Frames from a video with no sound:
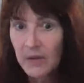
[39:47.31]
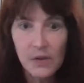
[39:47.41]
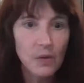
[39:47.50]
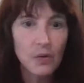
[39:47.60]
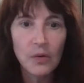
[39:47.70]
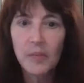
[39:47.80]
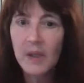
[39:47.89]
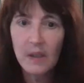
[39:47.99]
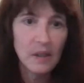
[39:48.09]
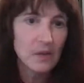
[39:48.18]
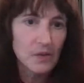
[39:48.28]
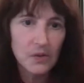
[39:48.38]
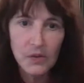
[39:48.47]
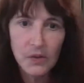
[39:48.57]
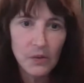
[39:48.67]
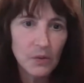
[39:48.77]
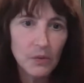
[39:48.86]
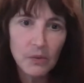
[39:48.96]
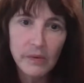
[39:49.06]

years old because you